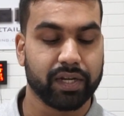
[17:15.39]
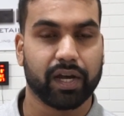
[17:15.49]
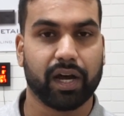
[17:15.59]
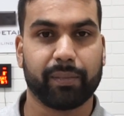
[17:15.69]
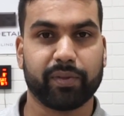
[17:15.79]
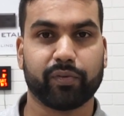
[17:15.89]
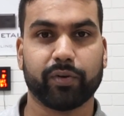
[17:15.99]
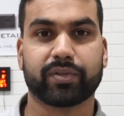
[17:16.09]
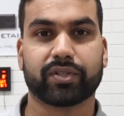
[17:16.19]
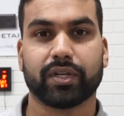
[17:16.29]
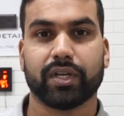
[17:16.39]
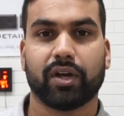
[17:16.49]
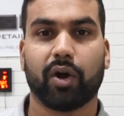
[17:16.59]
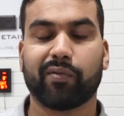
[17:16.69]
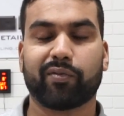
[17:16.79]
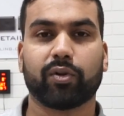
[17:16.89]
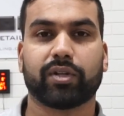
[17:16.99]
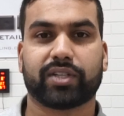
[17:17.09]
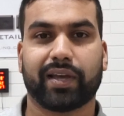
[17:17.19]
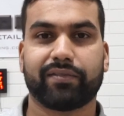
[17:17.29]
But the Rupes overall
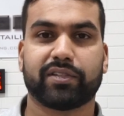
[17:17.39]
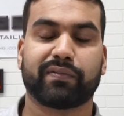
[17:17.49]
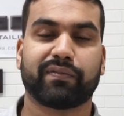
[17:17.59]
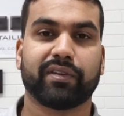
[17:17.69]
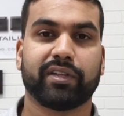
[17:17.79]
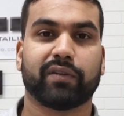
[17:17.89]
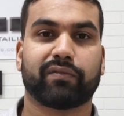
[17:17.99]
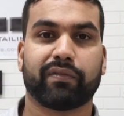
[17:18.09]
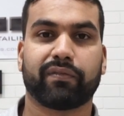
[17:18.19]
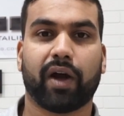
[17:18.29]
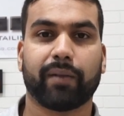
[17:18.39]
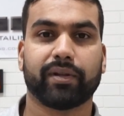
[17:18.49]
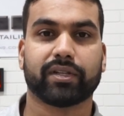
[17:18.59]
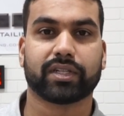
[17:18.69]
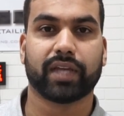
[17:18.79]
does have this feeling of refinement.